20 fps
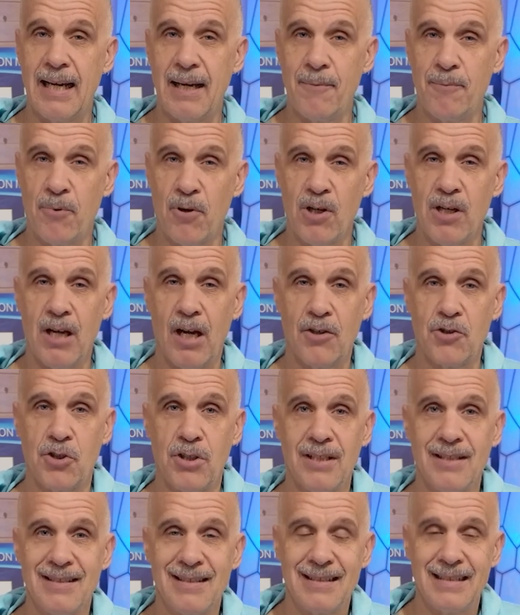a
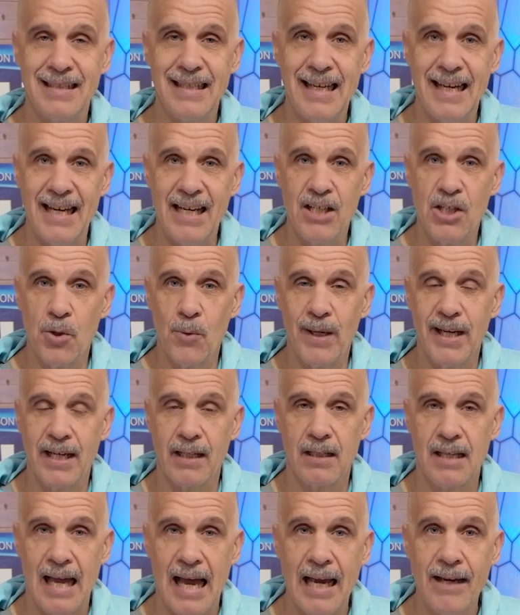production scene doing a
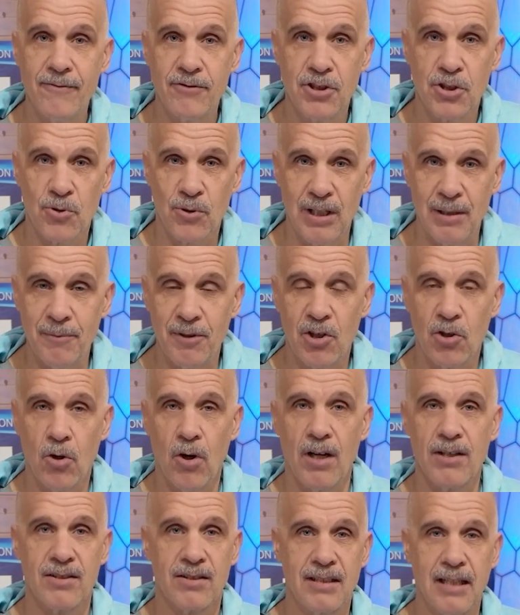live stream
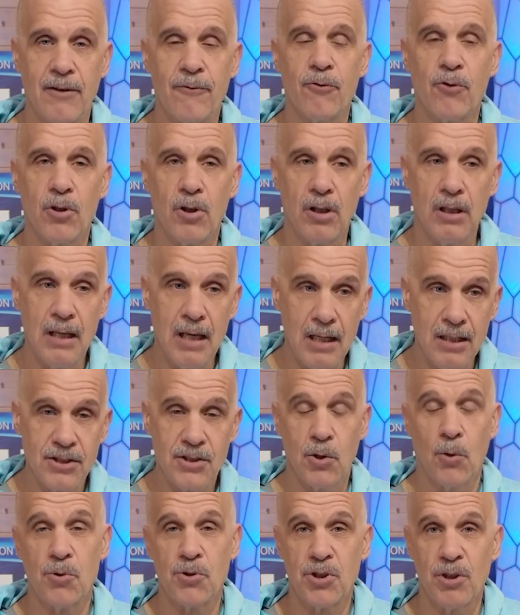across several
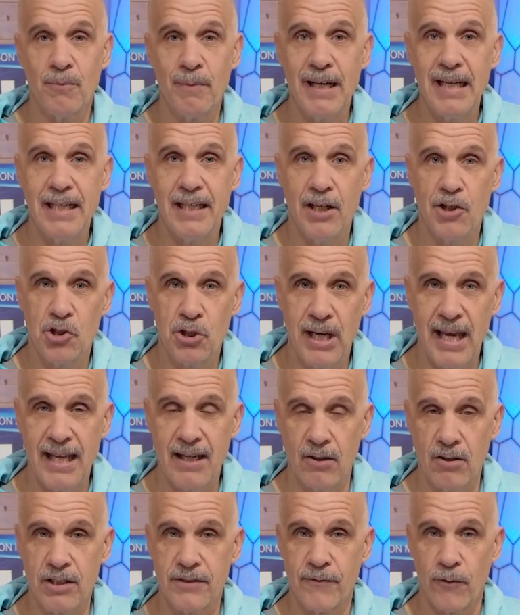social media
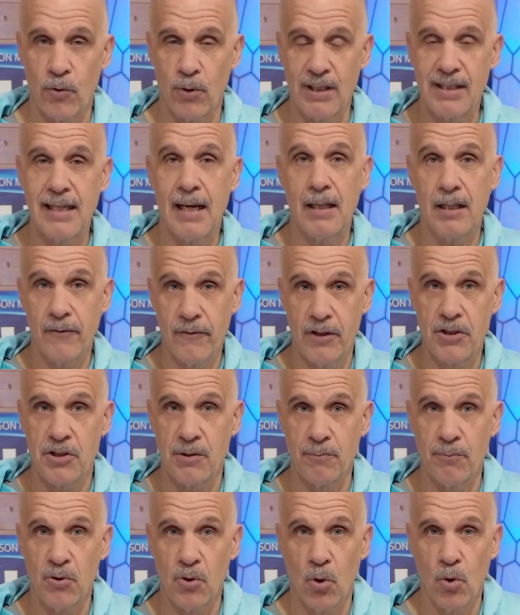channels for a
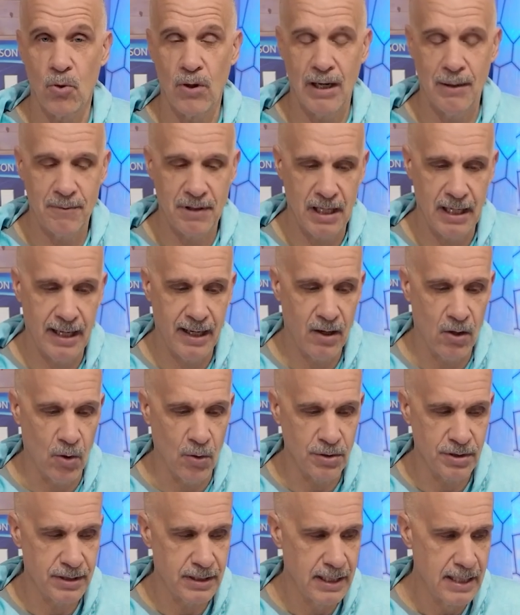television program that I
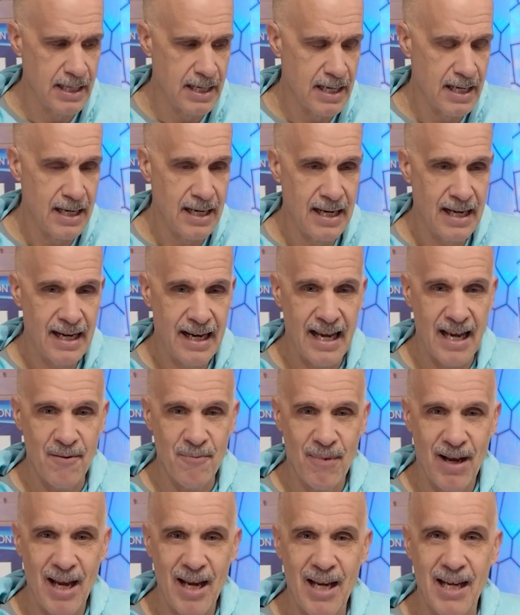host.
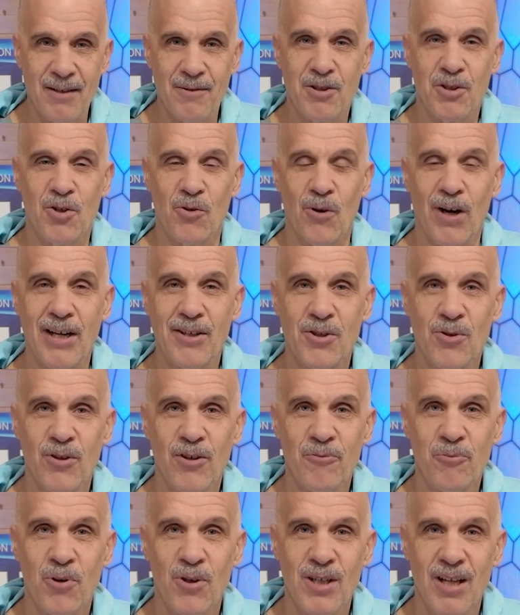And my director
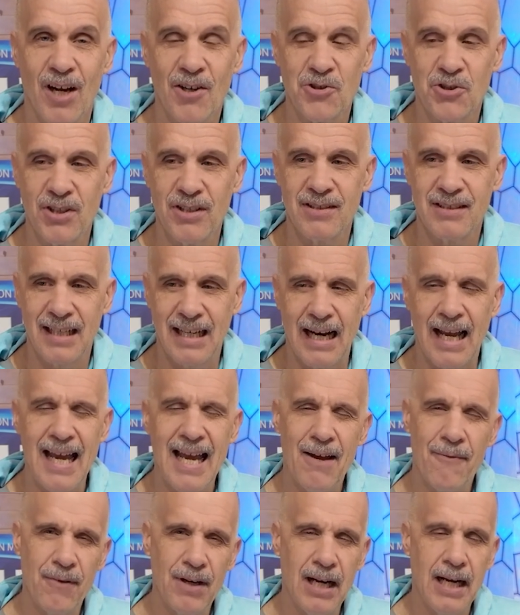of production said, I
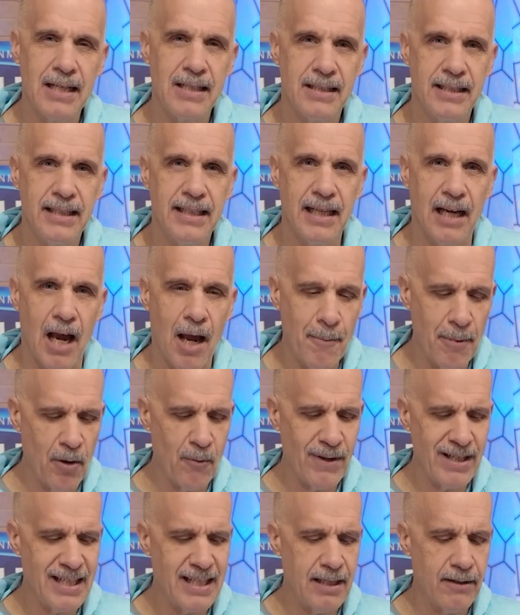have an idea. How about
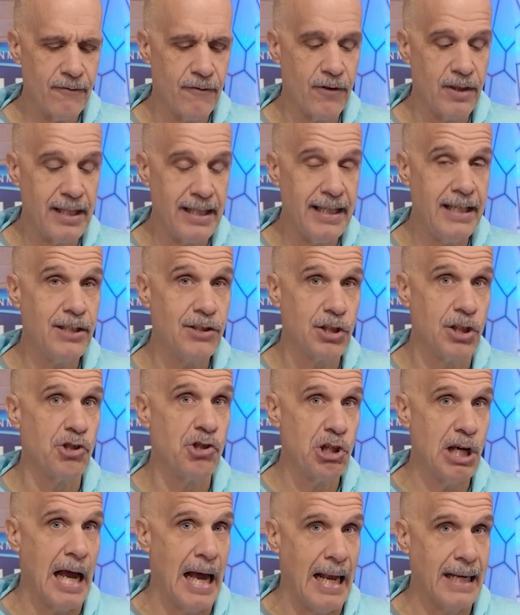we give these a
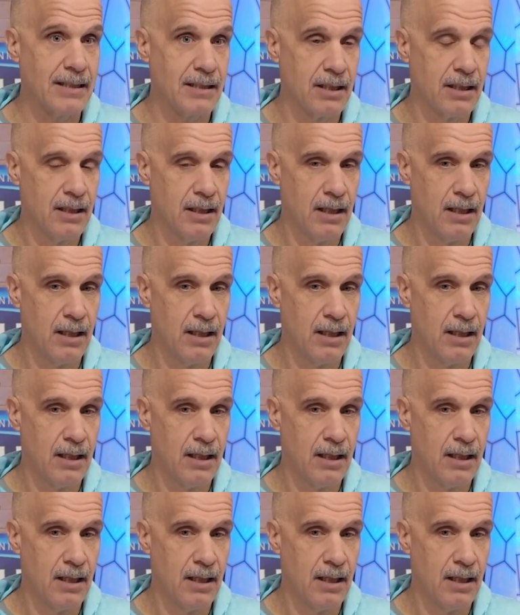shot?